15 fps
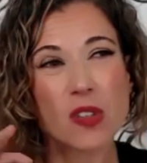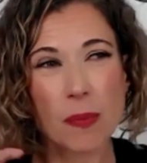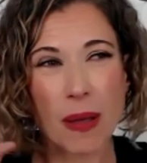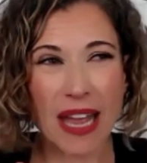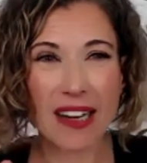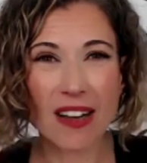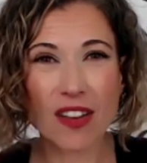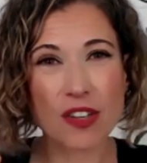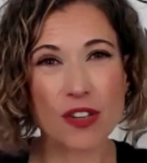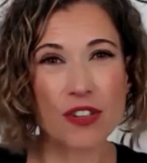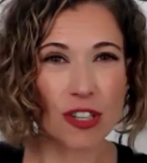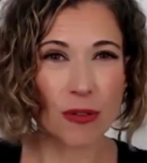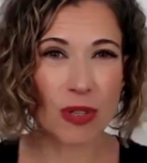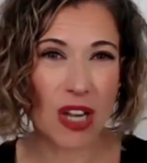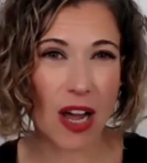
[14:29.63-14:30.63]
depending on the
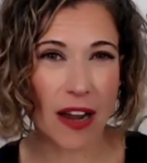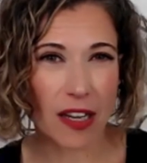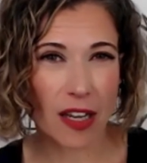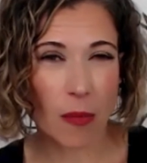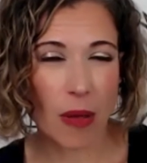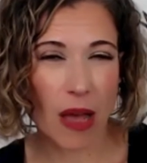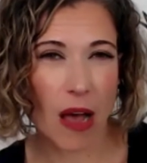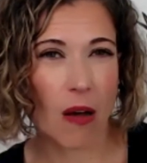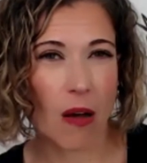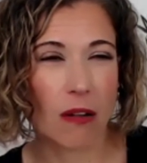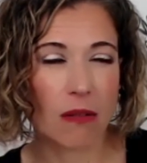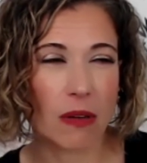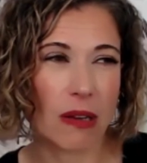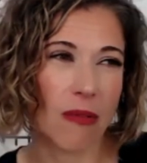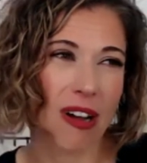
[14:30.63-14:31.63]
nutrient we're talking
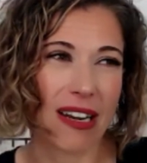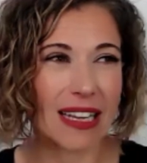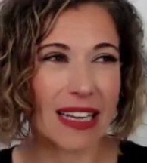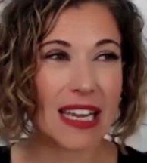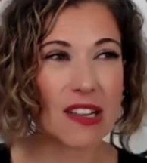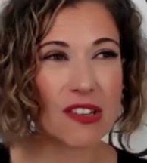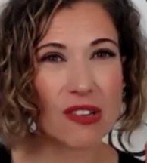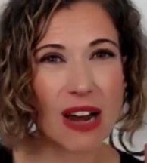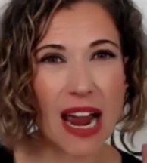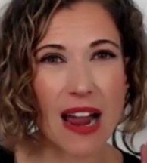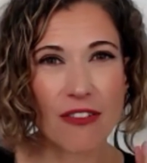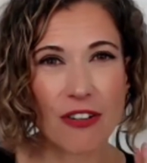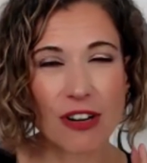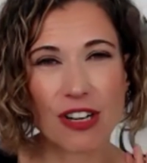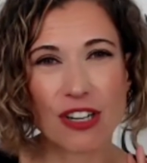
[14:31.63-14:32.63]
about, we want to either
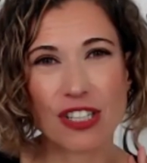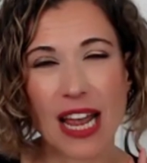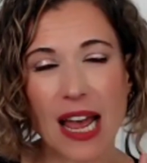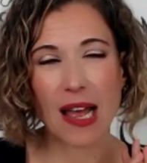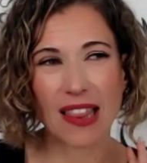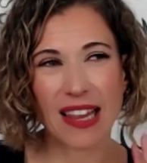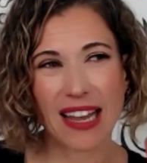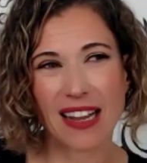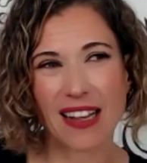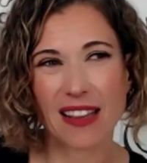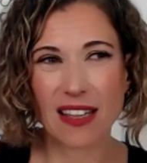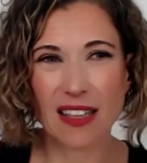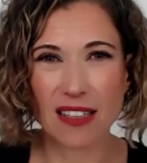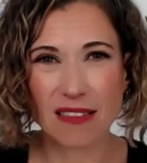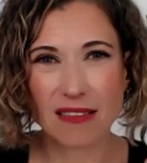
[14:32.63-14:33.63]
average at
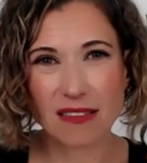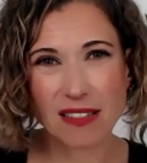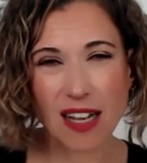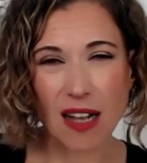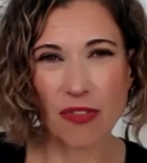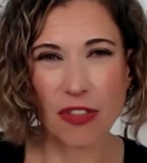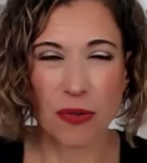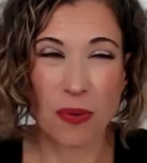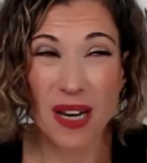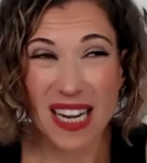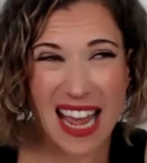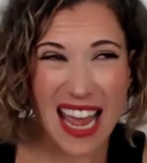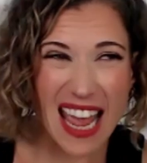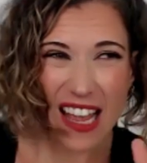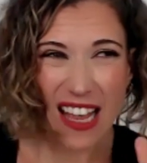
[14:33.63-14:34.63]
like the three
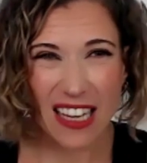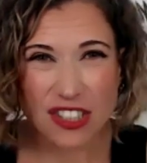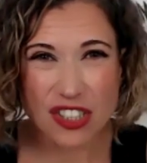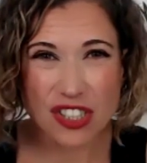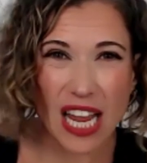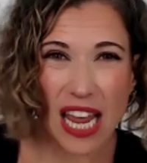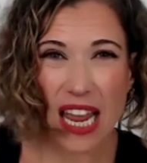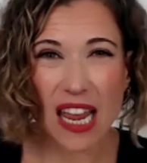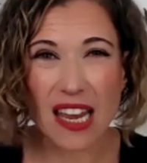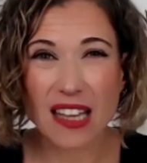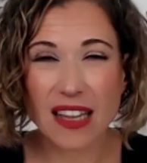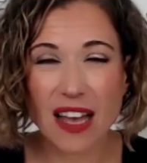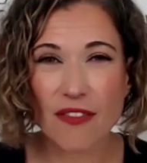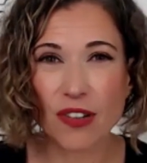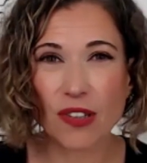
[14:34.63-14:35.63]
day ish
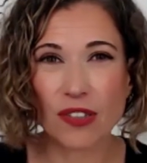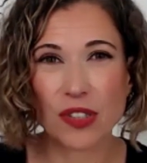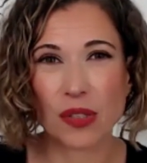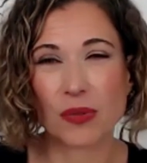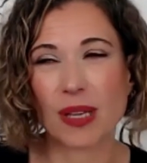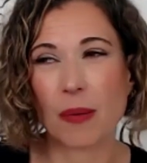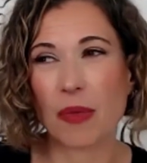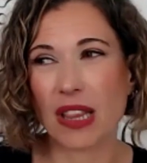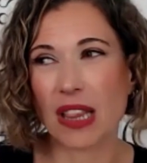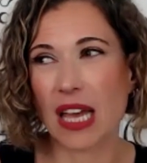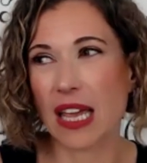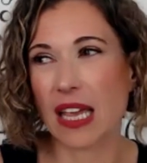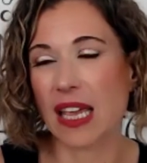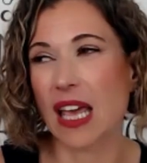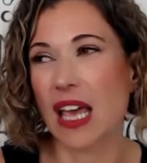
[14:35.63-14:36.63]
day level. So, something
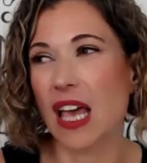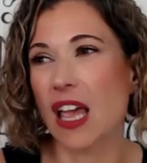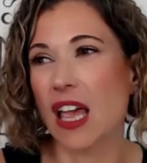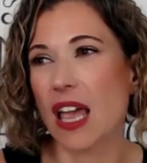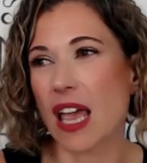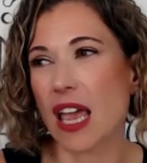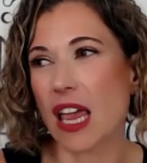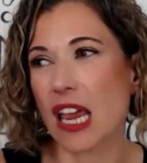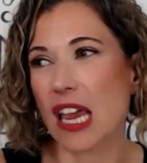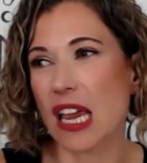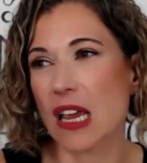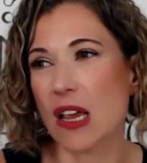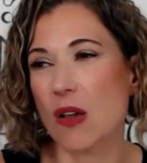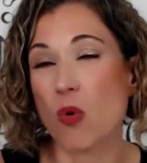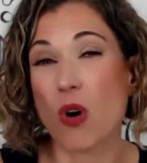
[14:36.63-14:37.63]
like
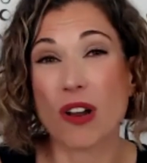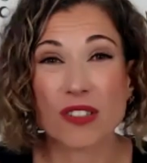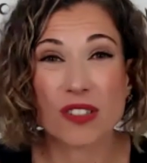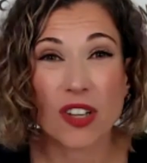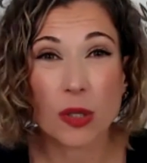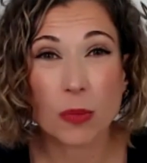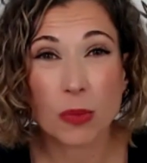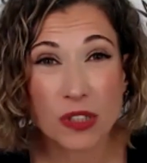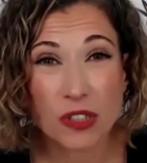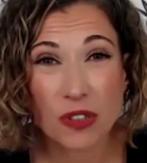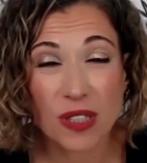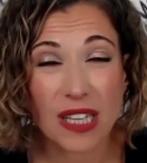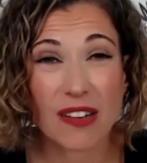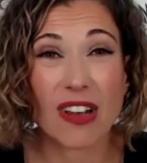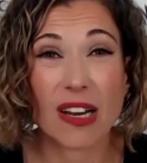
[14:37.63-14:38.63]
a water soluble
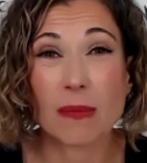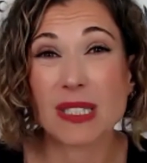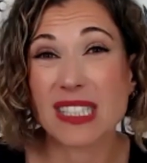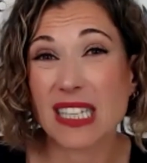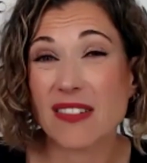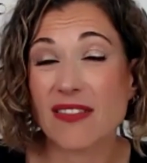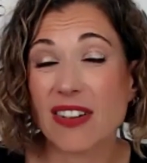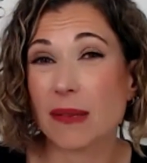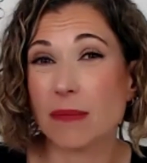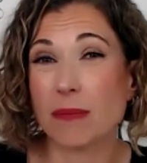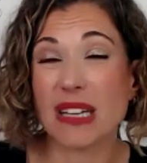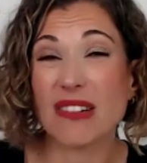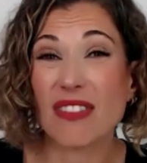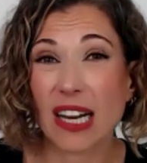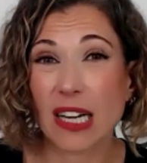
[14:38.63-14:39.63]
nutrient like vitamin C,
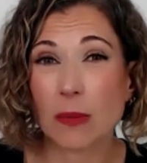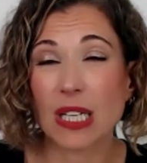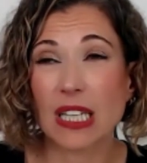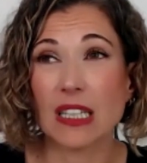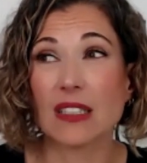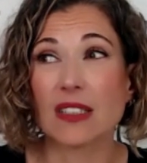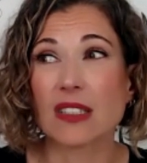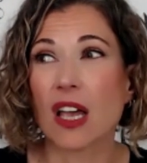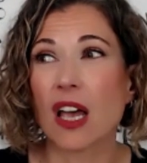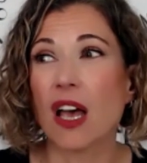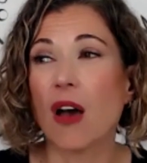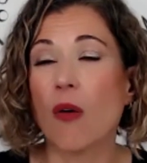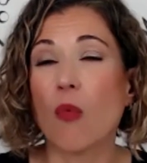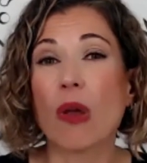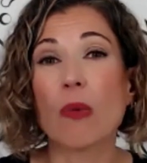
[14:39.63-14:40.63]
B vitamins.
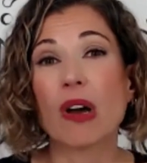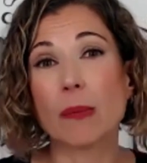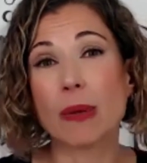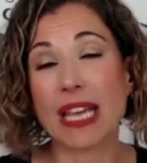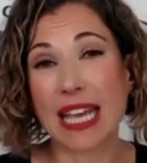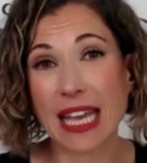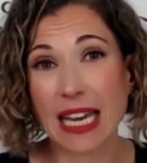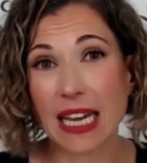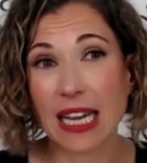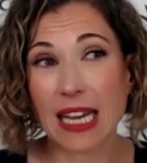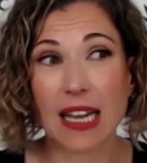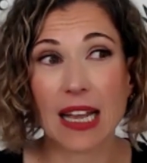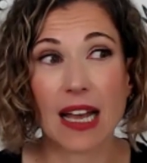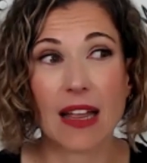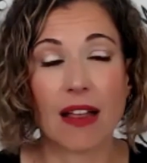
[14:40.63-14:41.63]
We want to be
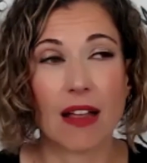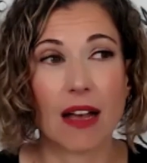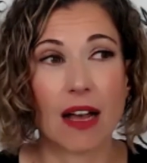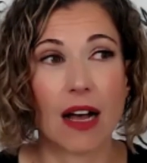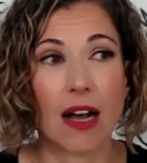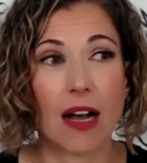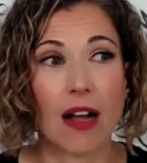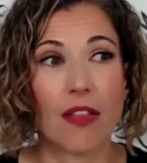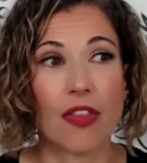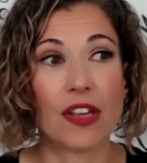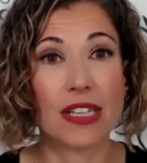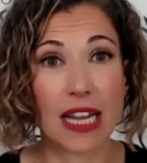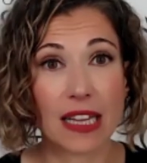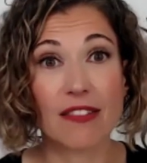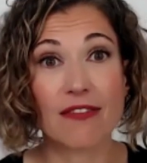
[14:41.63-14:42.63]
hitting uh,
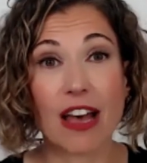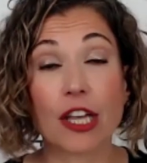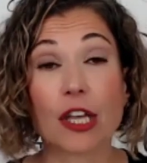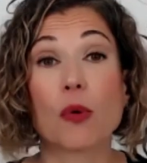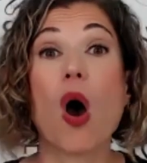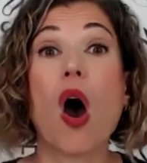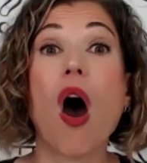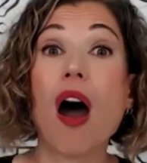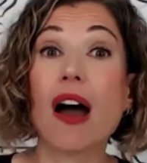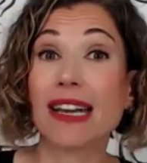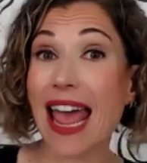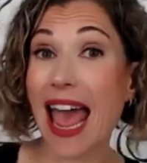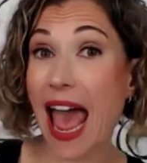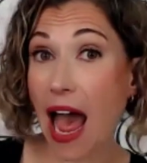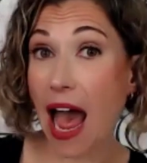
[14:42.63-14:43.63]
the daily value
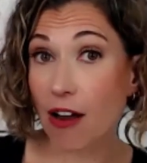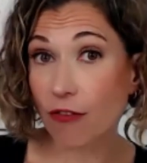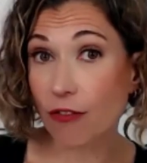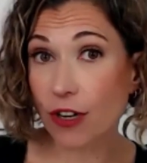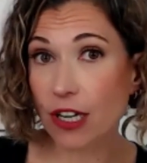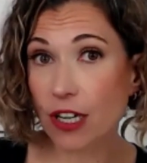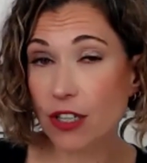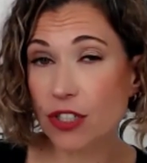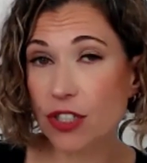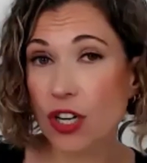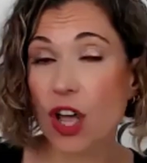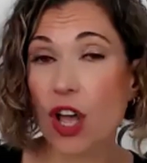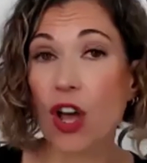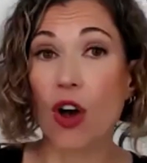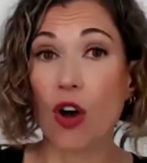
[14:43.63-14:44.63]
on
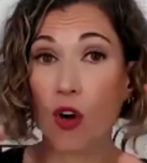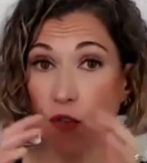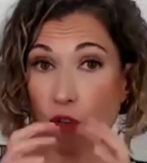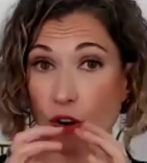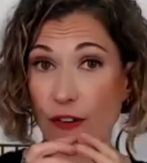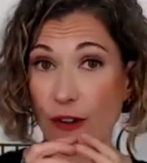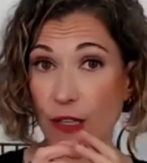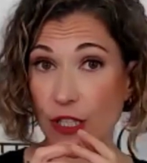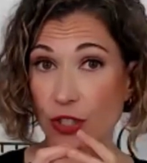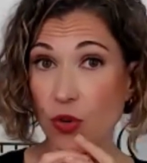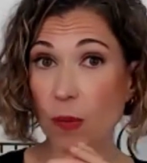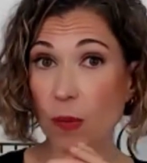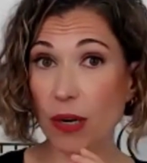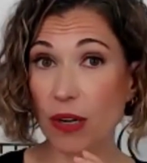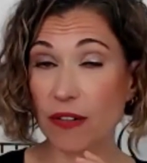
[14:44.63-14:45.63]
average over a fairly
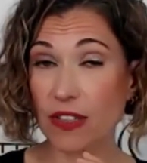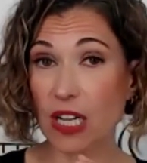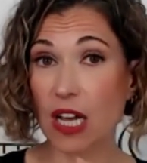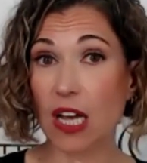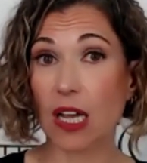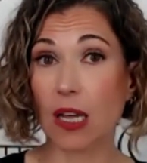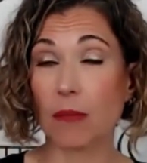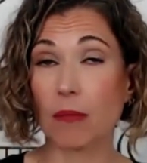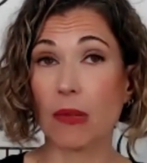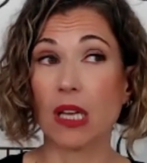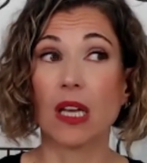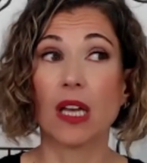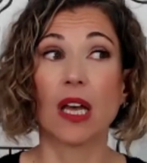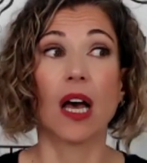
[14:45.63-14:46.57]
short period of time.